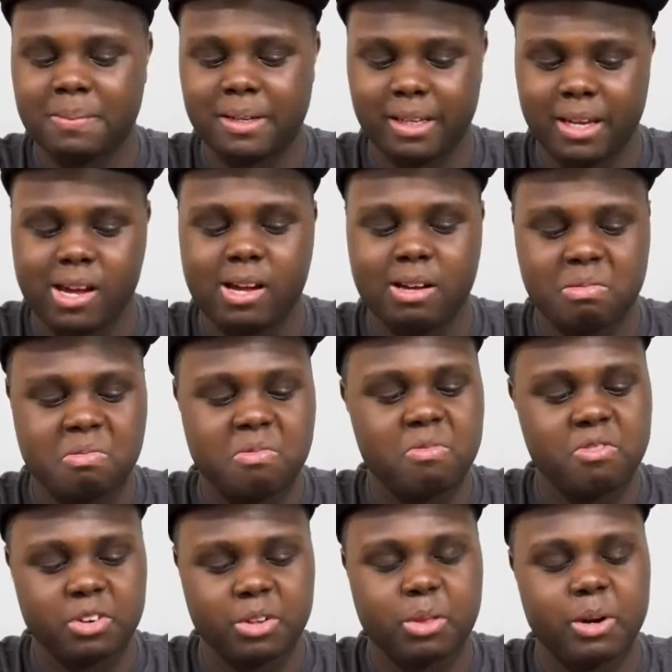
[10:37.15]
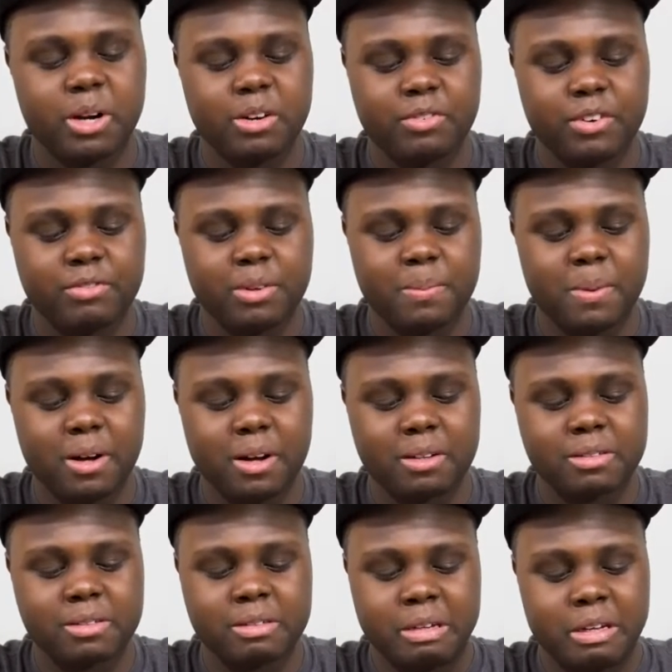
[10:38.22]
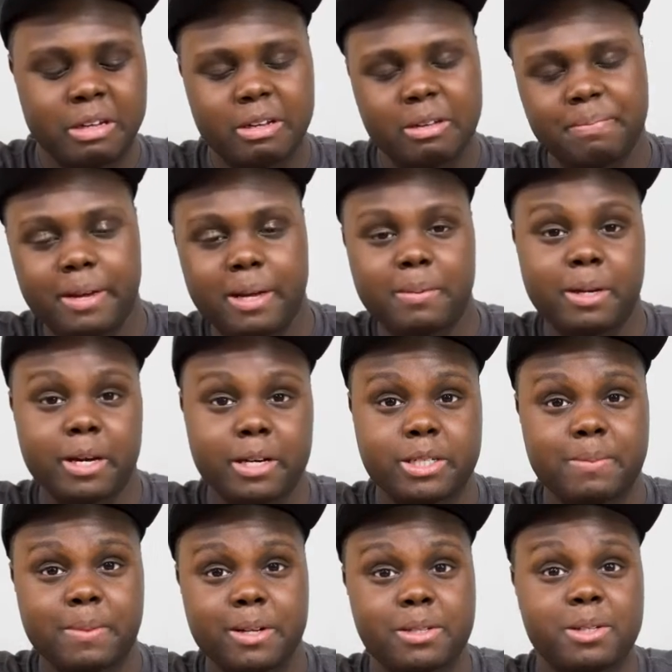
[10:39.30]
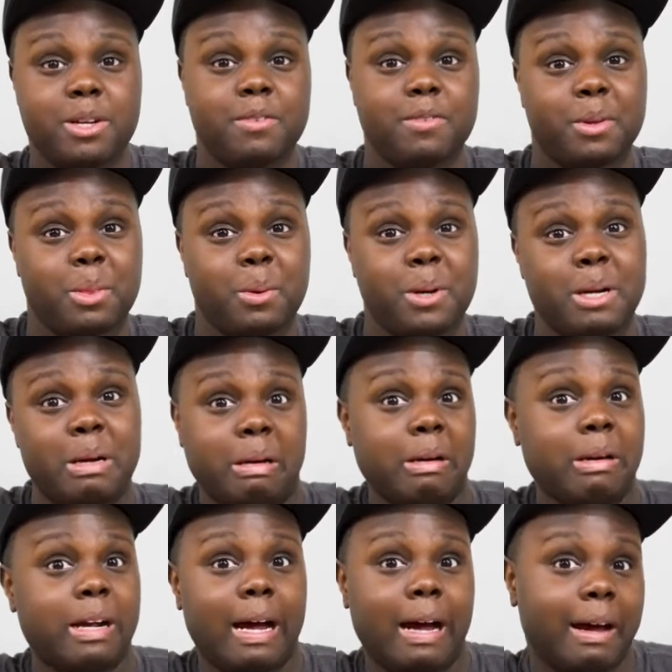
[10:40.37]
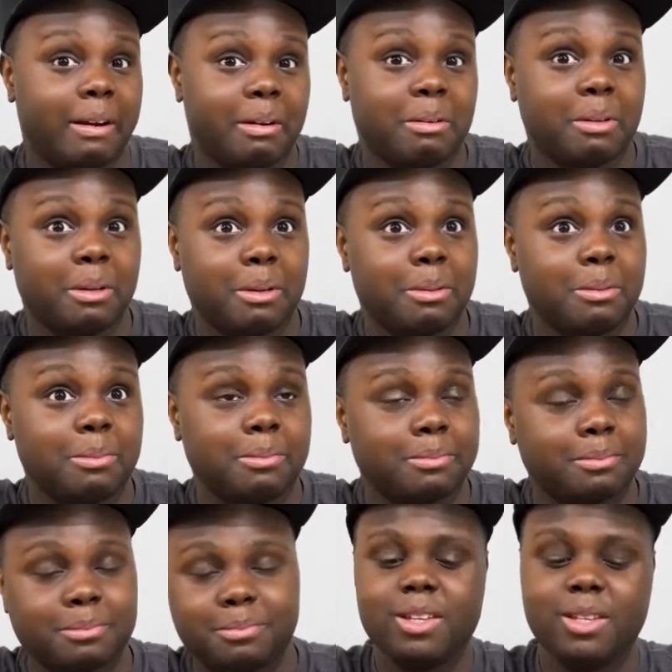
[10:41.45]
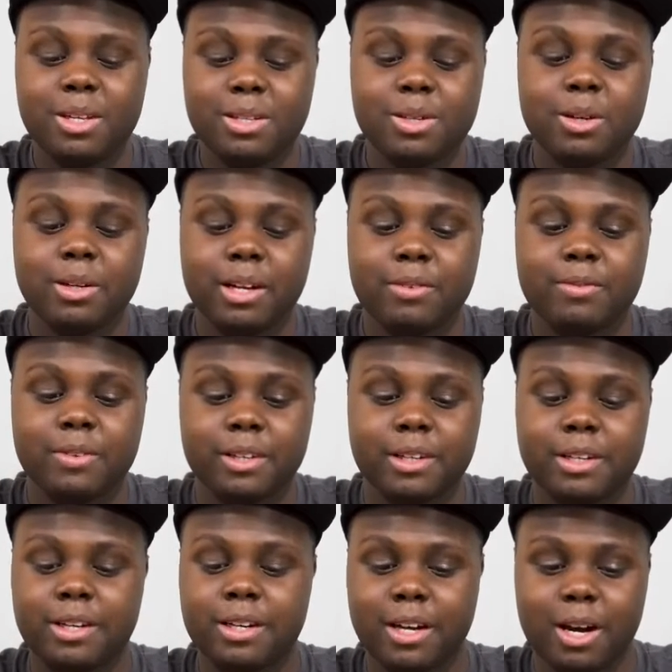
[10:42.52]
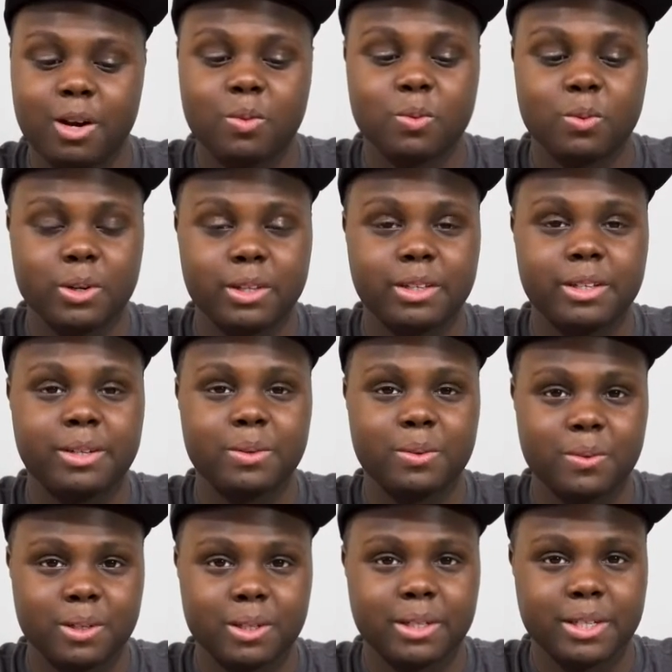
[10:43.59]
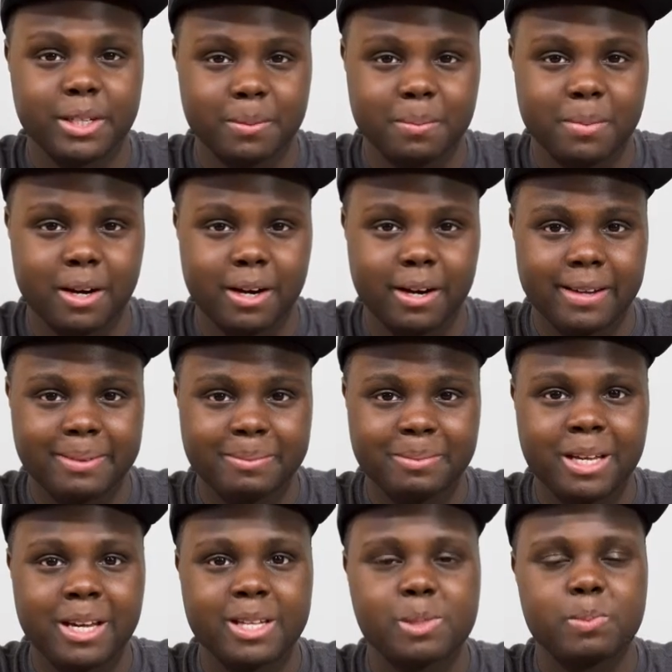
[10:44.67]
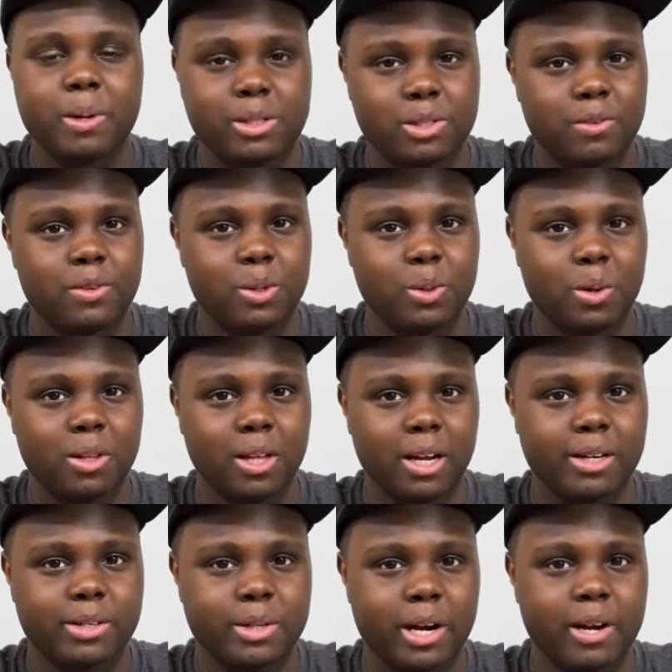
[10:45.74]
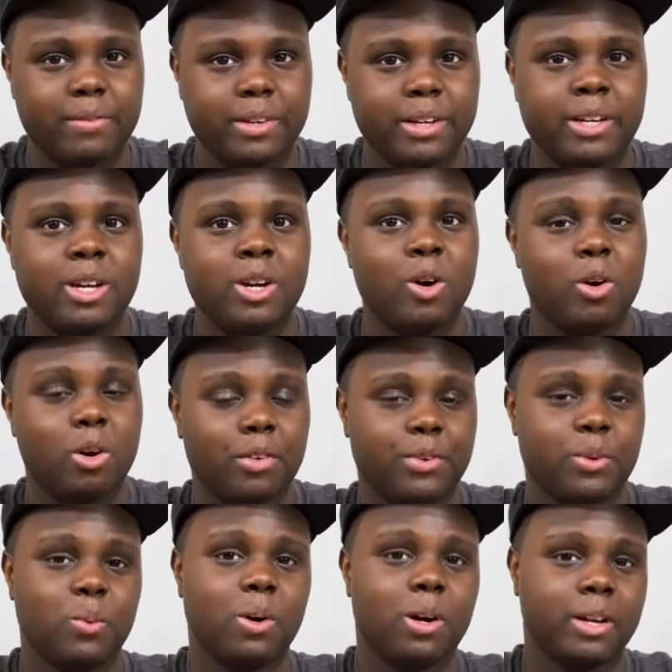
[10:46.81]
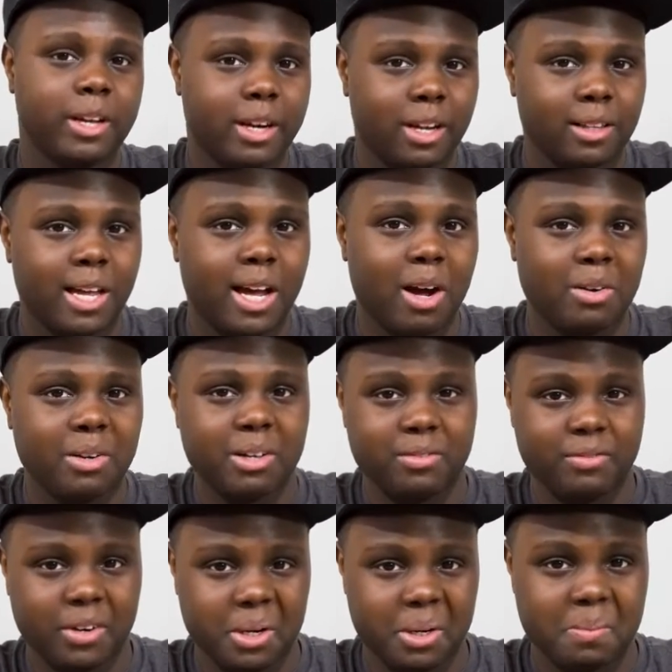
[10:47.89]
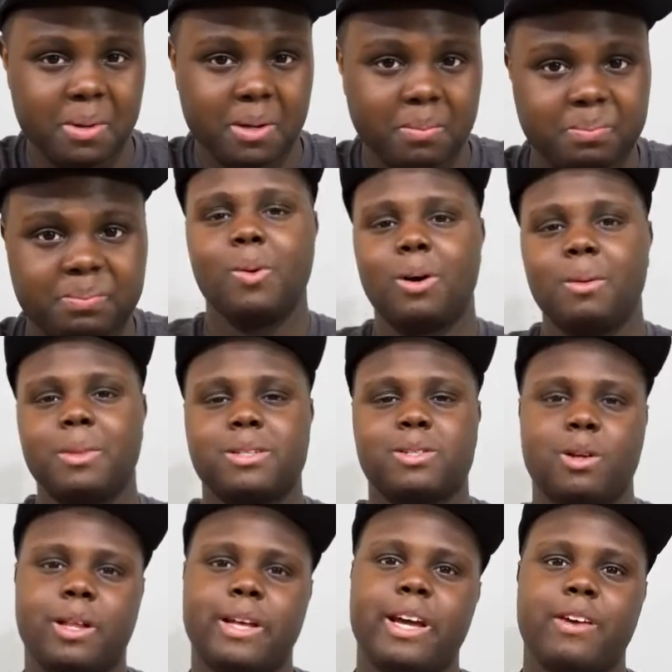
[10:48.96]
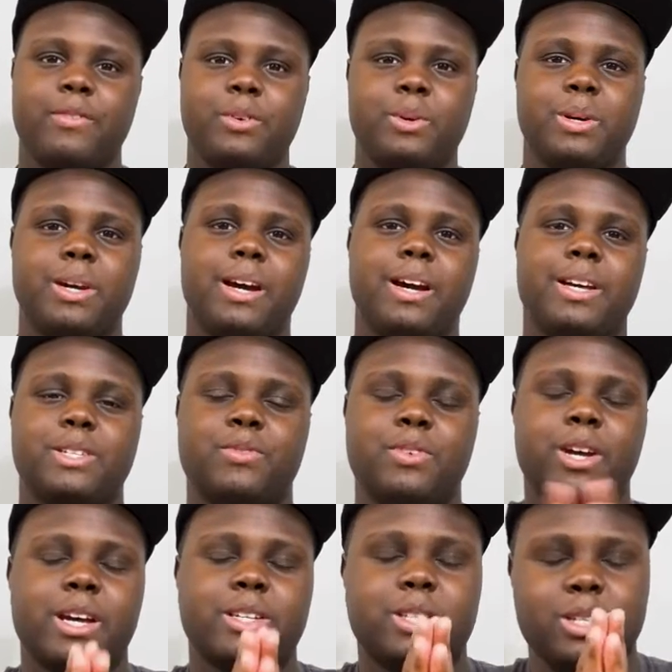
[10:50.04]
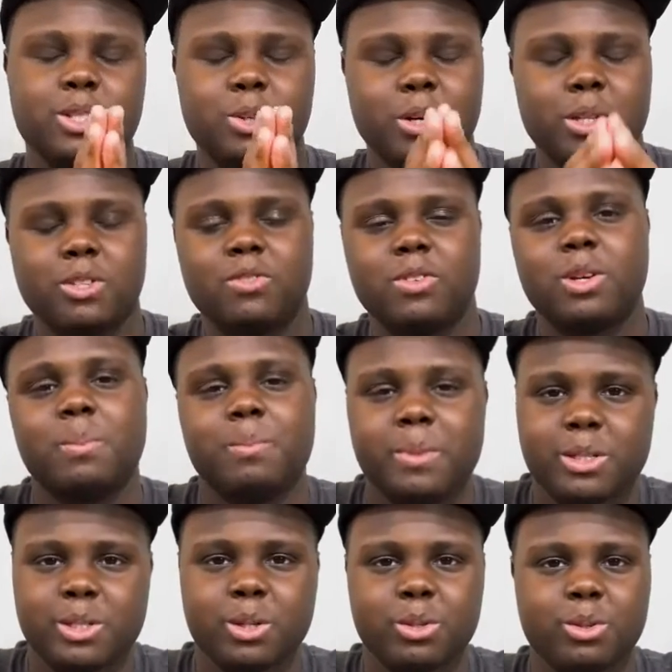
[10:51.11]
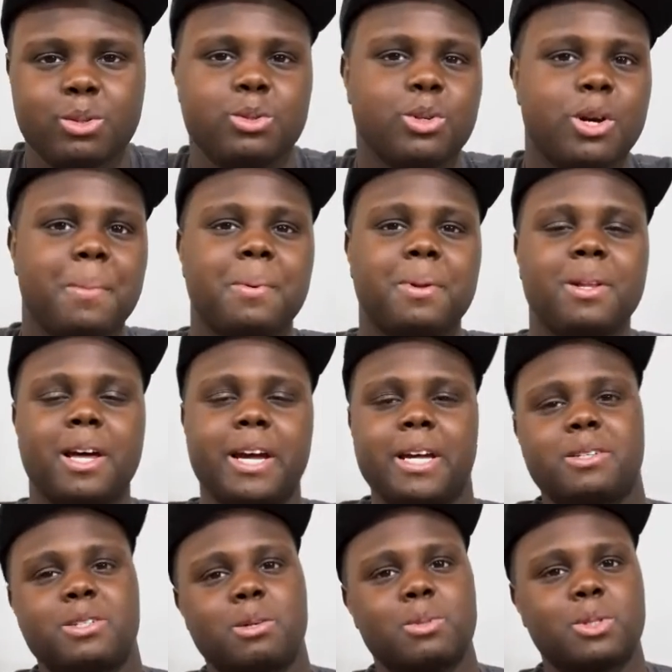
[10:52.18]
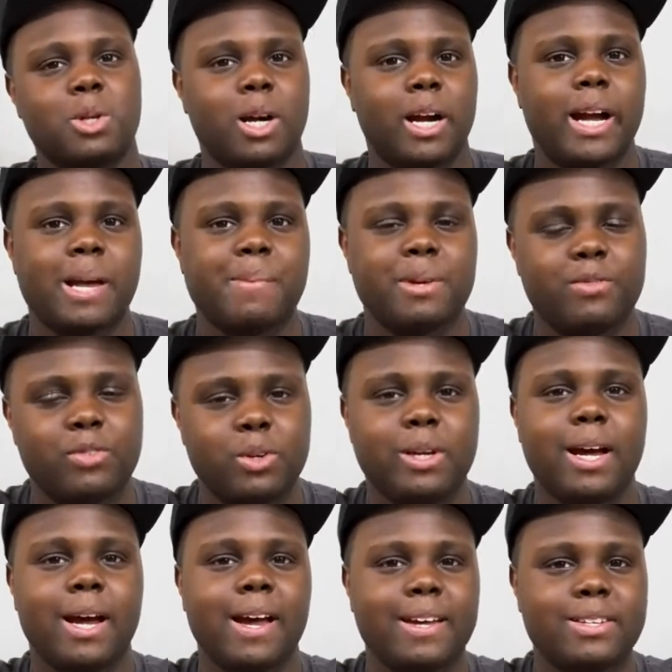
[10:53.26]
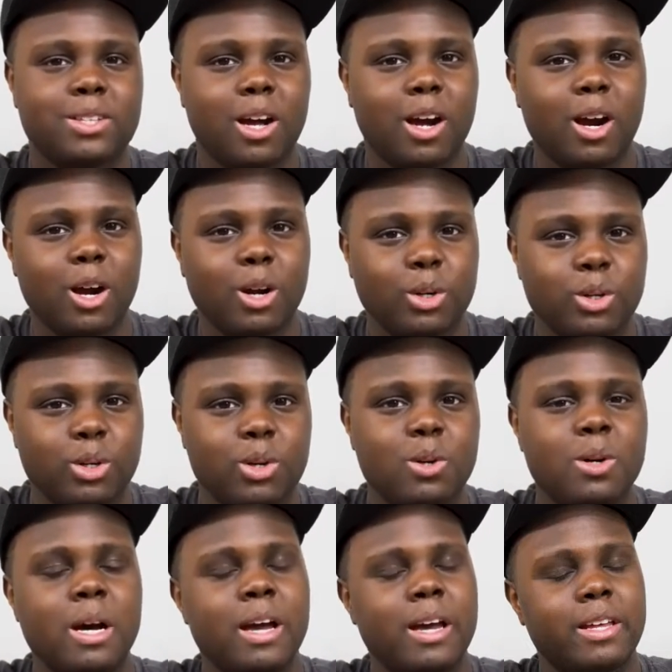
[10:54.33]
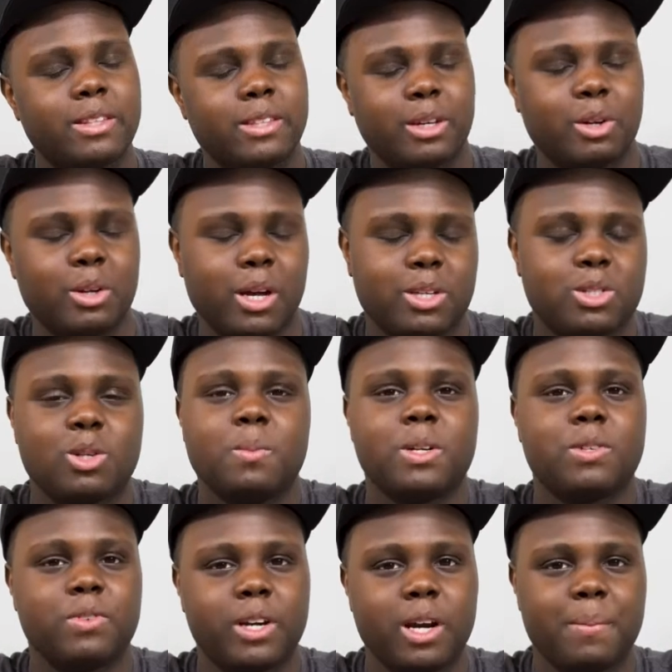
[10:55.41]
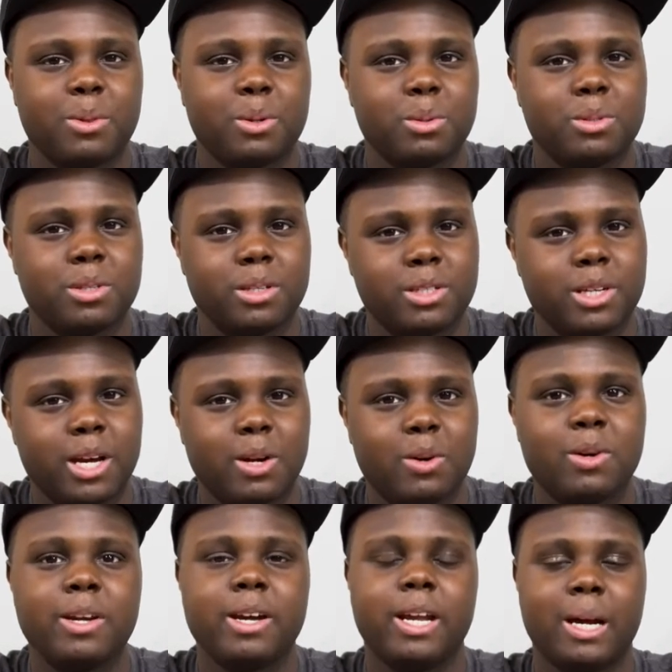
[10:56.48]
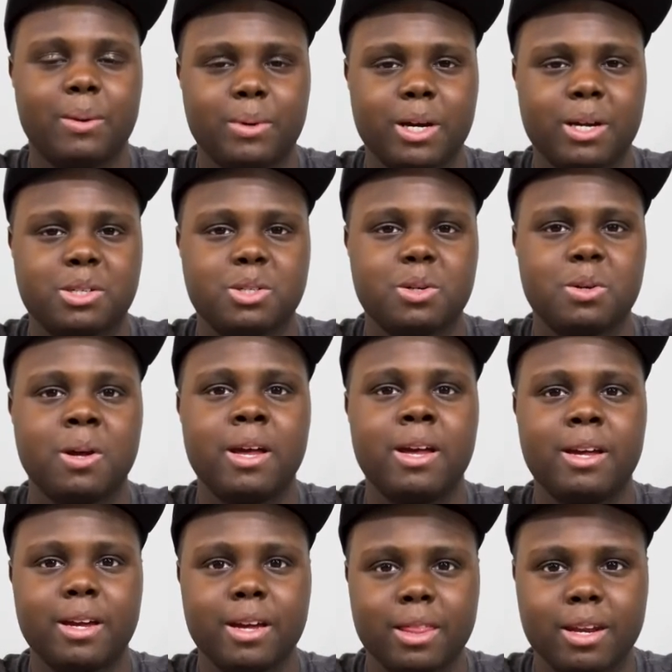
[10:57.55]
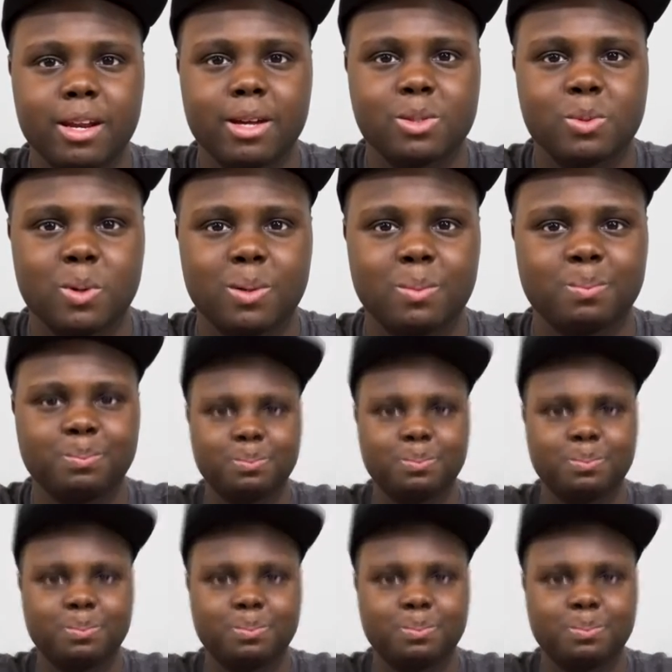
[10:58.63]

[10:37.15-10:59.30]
Yeah, for 350 bucks, maybe catch them on sale for 300, I don't know. These are definitely a really, really good buy, especially if you do a lot of traveling or if you work in a loud environment. Well, that's all I have for you guys. If you guys enjoyed this video, be sure to drop a like, subscribe if you guys are new. Thank you guys so much for coming through to the channel, and I'll catch you in the next one.